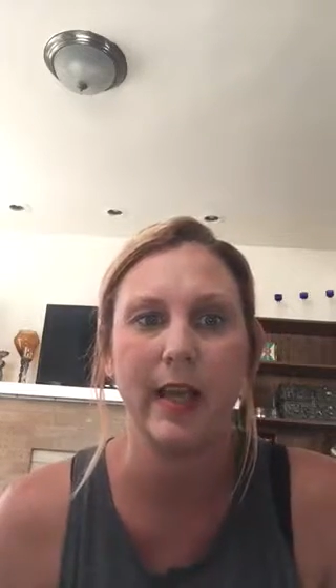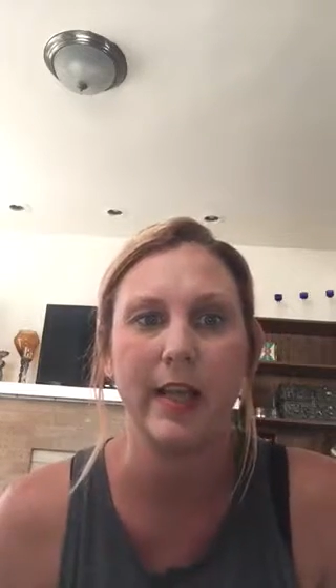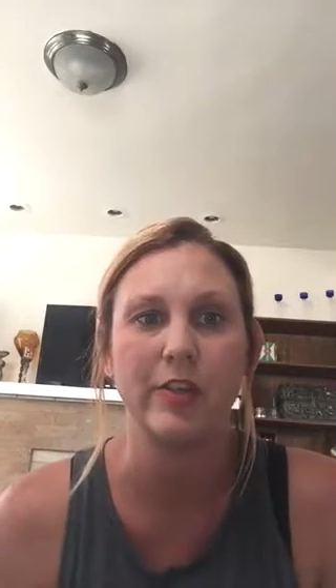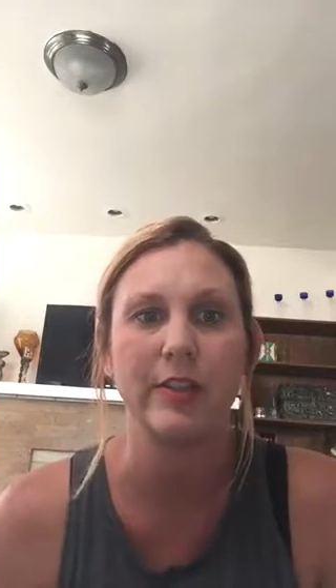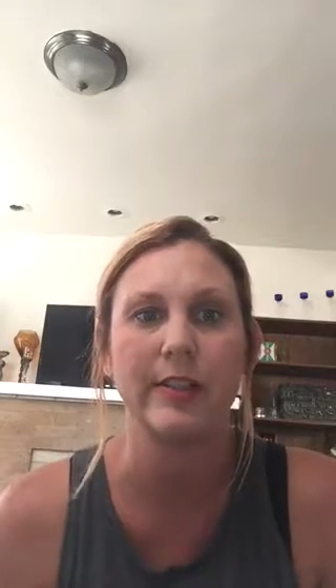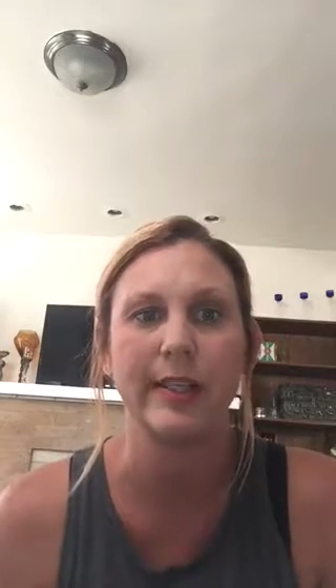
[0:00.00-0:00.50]

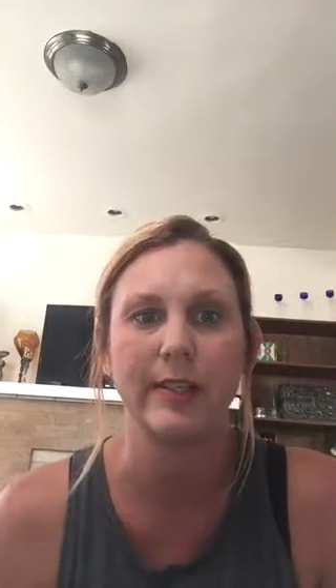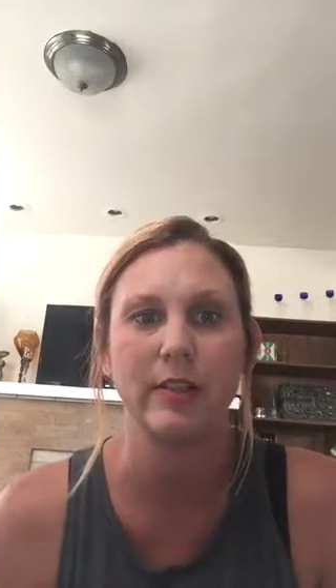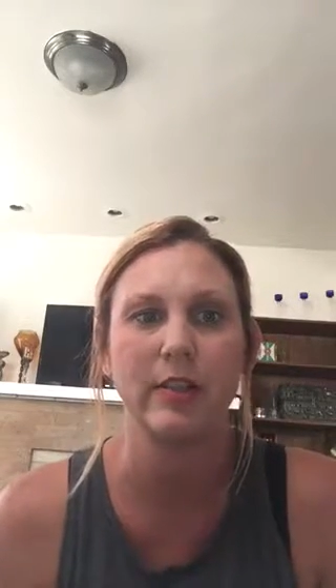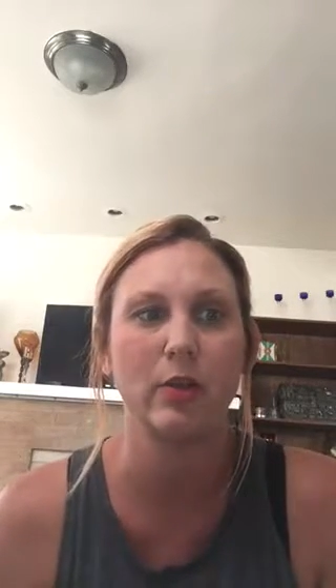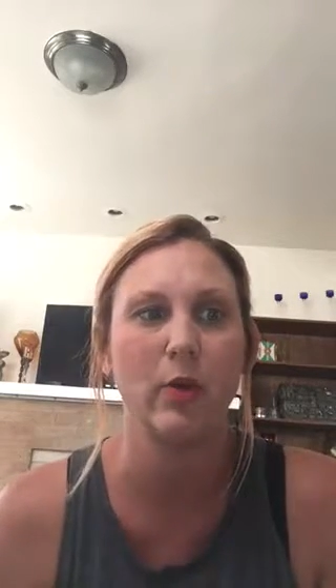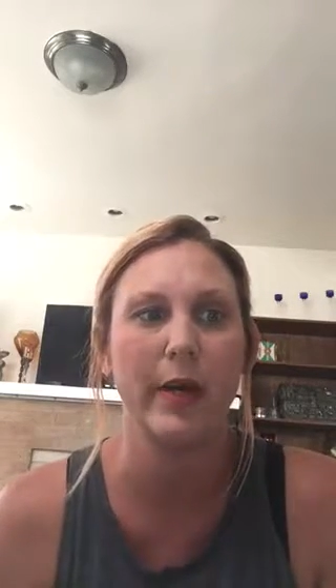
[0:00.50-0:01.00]
ages 6
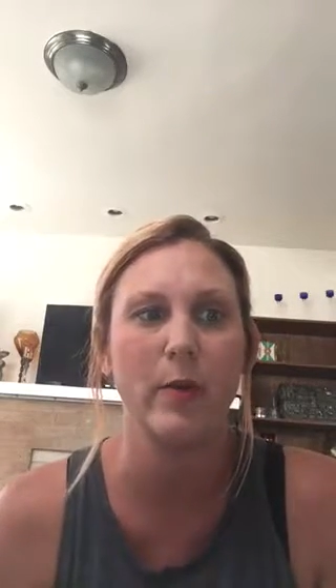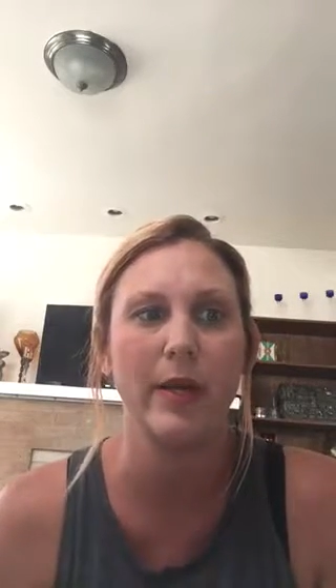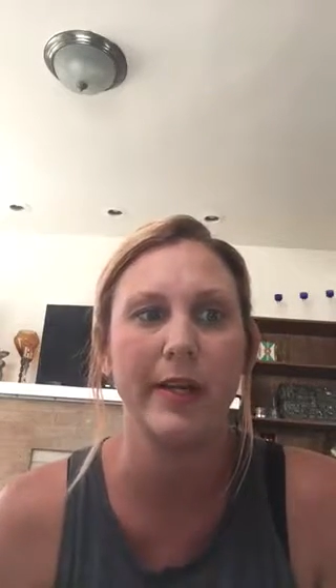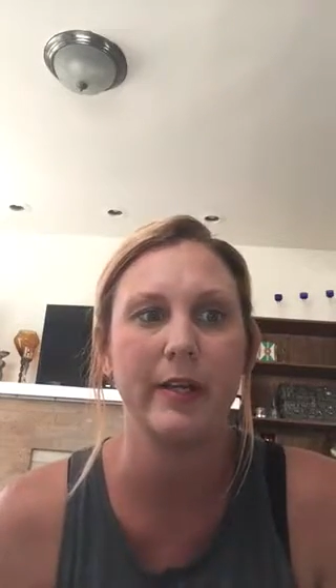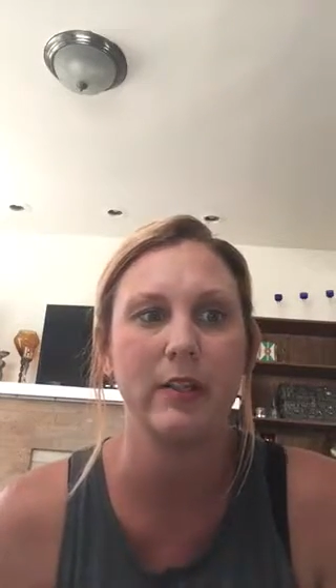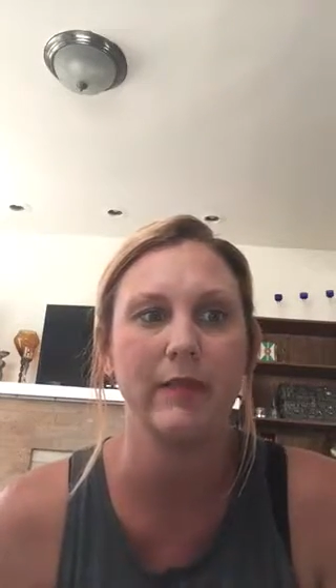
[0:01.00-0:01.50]
to
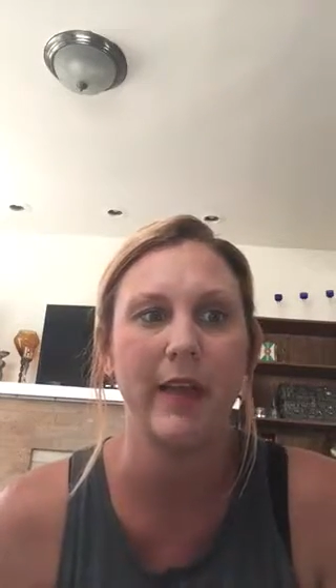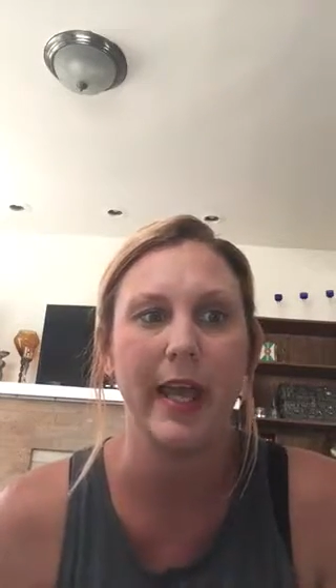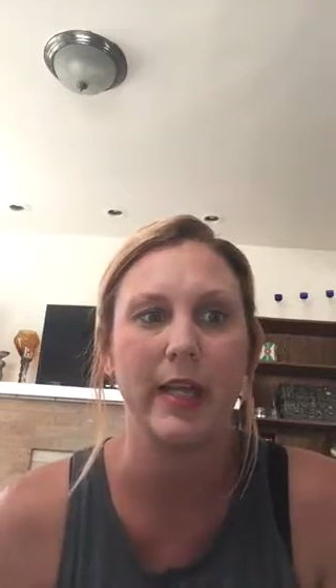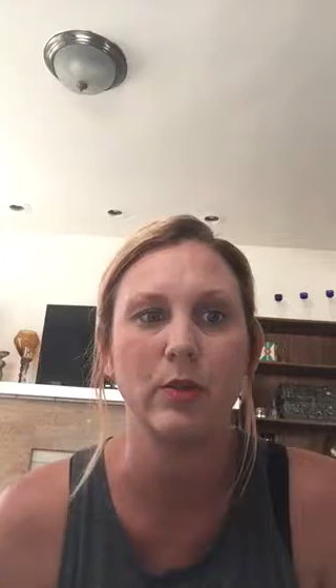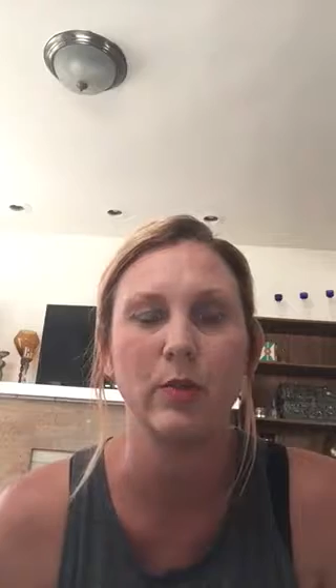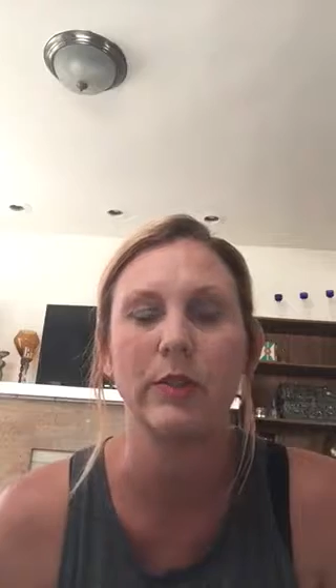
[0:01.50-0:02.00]
21 years of
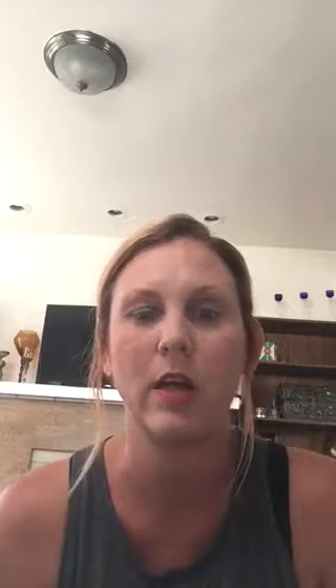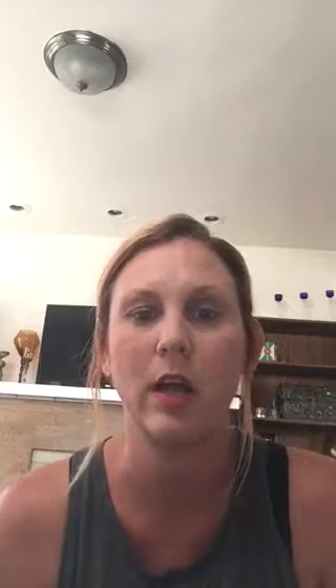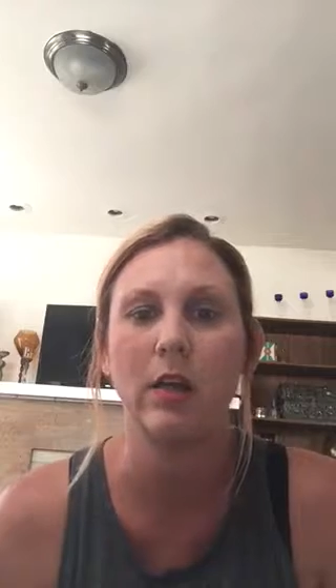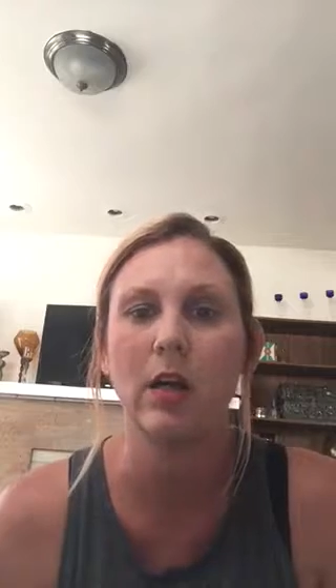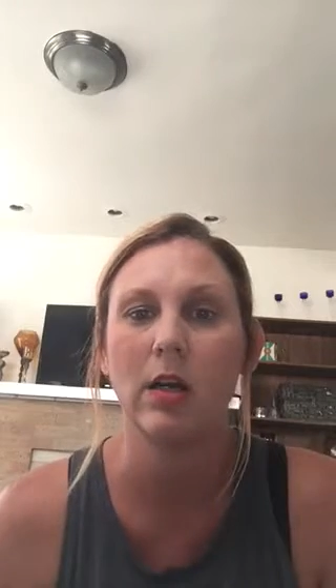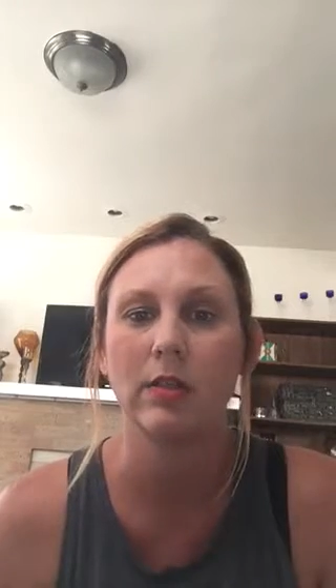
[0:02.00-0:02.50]
age was
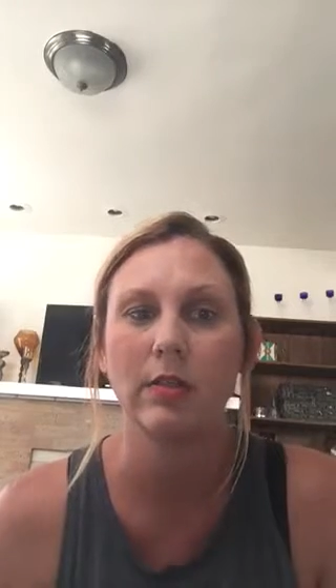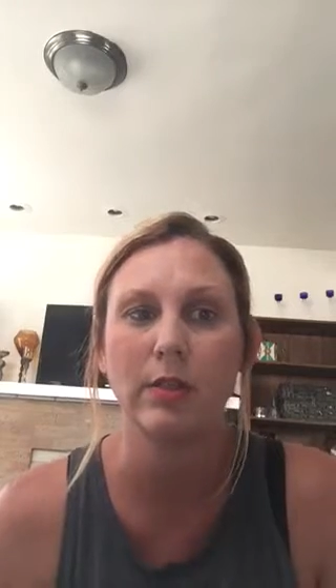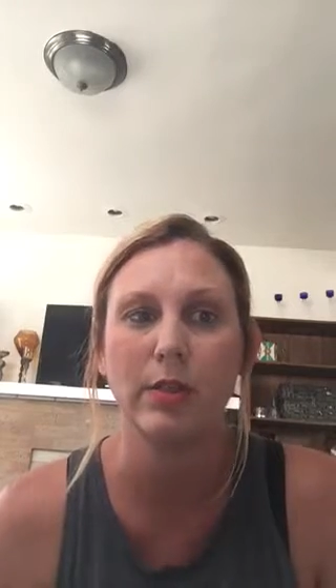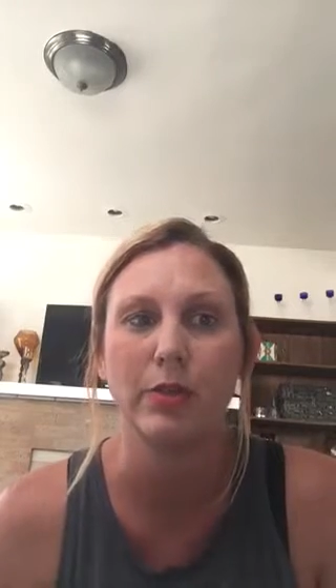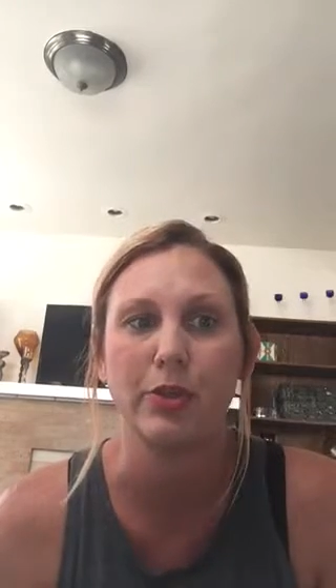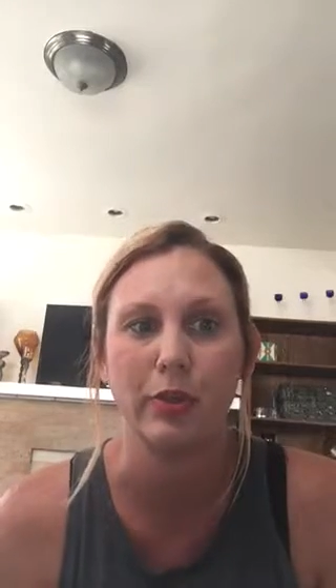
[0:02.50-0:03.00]

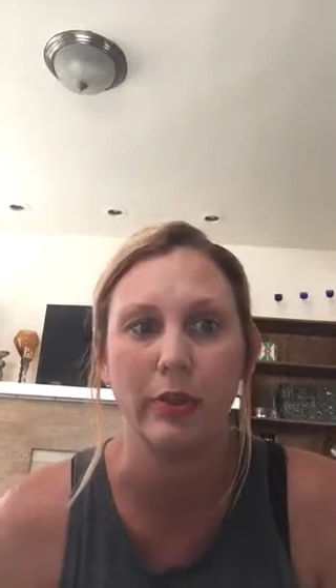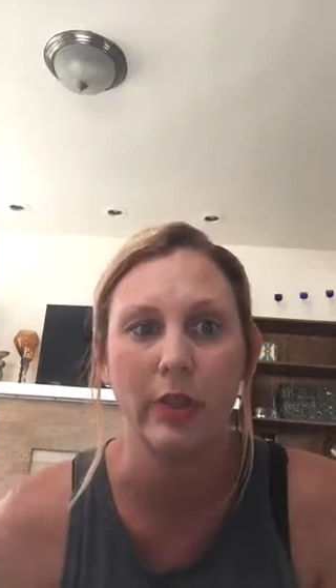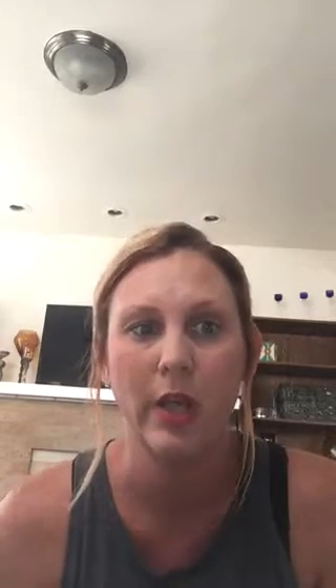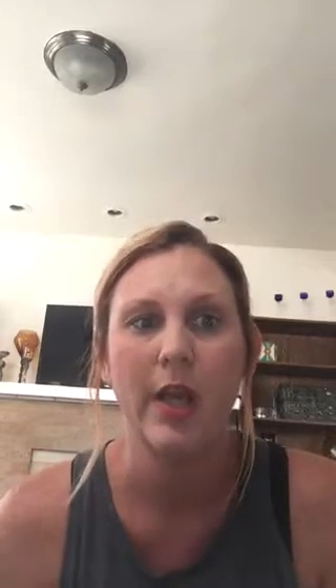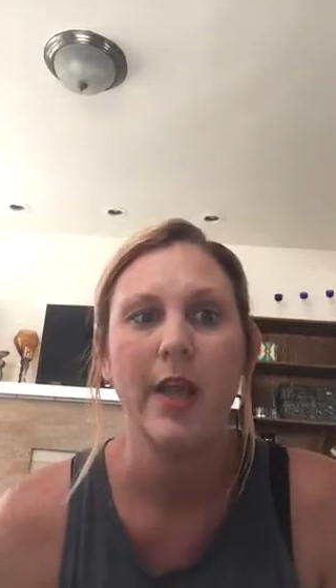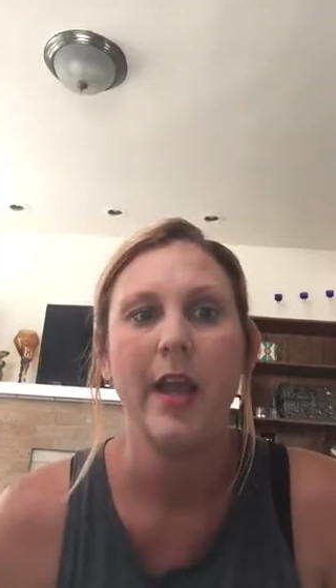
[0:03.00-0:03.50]
unconstitutional